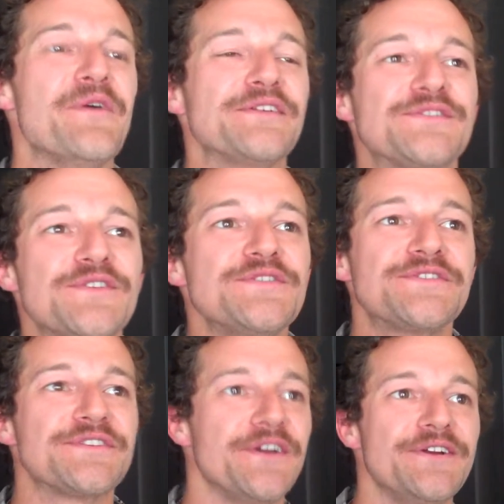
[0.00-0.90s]
I was so
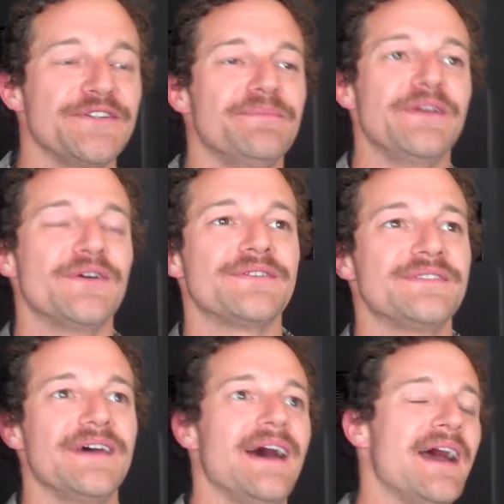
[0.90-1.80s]
scared
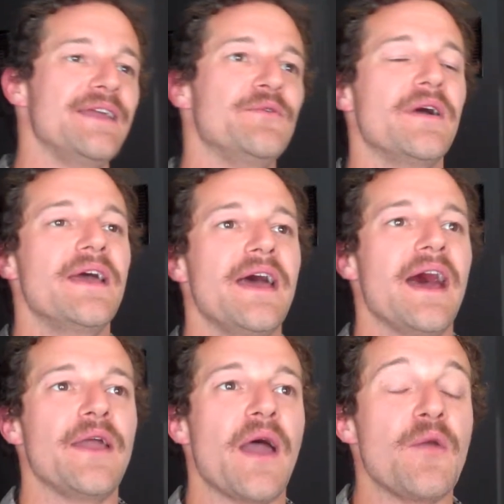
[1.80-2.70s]
because
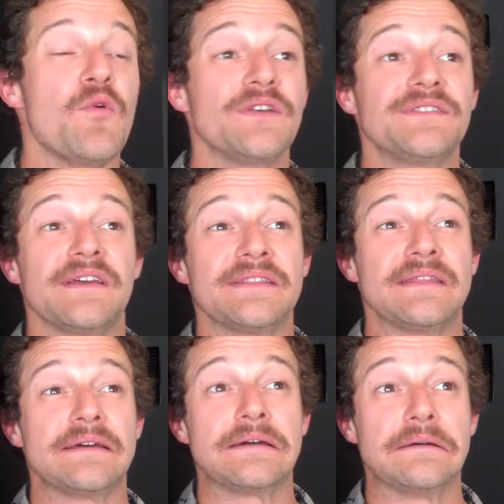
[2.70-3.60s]
I was
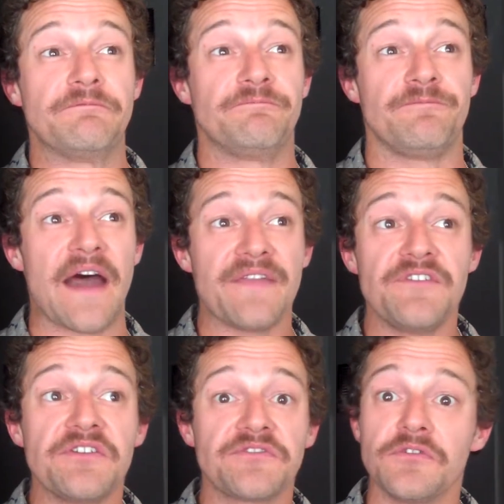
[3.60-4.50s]
at
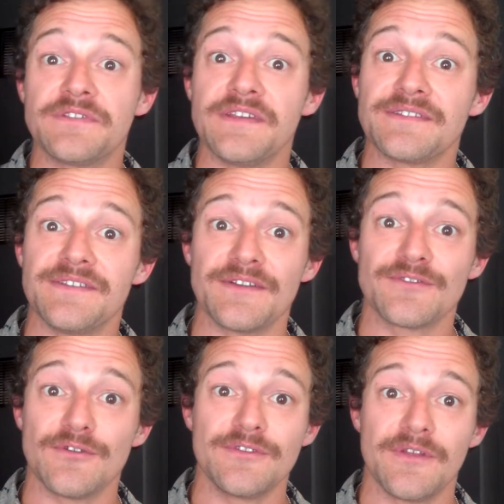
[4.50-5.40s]
5 years old, 6
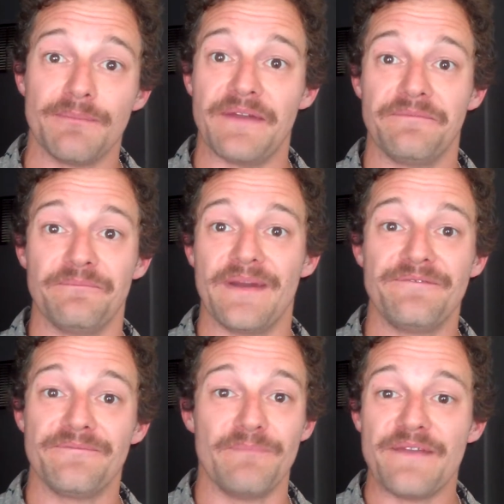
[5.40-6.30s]
years old.
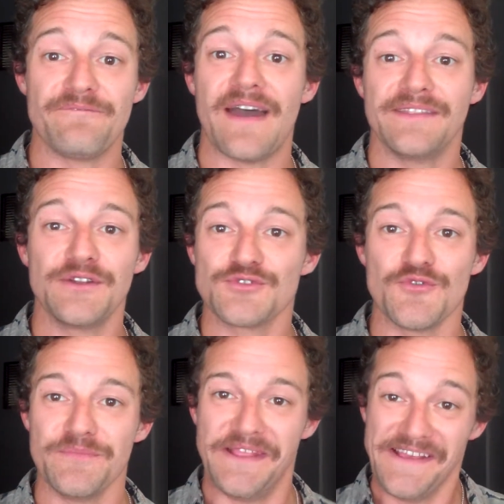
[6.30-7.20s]
My father
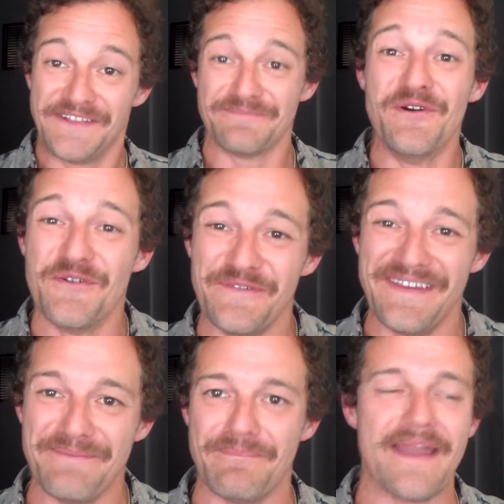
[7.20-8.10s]
showed me this movie.
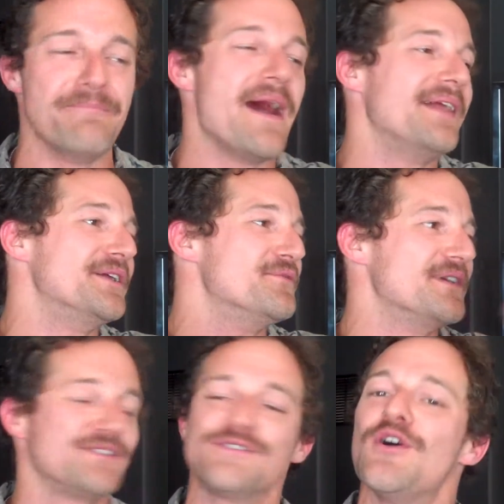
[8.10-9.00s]
My mother
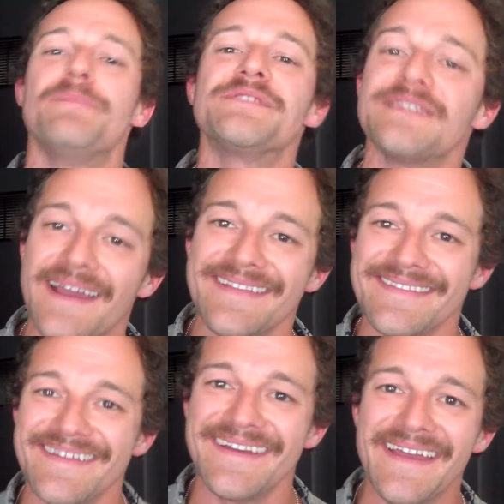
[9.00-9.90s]
was so upset.